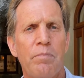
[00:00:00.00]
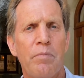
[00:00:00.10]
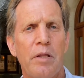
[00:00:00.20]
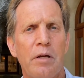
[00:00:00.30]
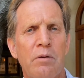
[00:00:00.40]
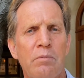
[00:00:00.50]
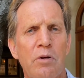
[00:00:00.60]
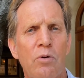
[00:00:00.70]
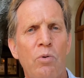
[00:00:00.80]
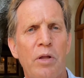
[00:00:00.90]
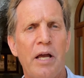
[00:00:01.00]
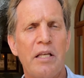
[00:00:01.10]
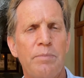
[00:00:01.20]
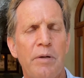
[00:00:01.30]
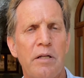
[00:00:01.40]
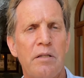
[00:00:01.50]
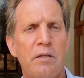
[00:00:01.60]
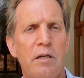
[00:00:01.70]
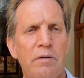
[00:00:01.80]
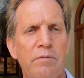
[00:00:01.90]
the cooling aspect
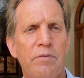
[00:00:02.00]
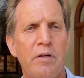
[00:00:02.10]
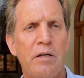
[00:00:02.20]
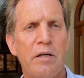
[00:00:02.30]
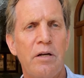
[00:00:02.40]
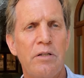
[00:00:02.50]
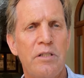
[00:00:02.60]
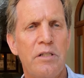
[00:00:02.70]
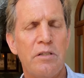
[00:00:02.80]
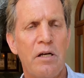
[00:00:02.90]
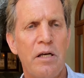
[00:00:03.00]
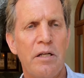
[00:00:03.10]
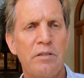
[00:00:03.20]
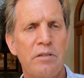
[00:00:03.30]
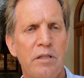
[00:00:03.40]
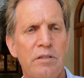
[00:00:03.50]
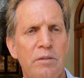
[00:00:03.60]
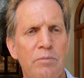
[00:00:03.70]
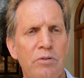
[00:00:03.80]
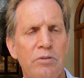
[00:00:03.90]
of energy design is the
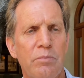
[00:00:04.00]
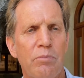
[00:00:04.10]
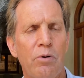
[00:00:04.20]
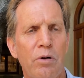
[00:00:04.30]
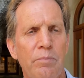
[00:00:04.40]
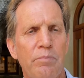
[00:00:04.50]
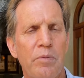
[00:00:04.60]
most important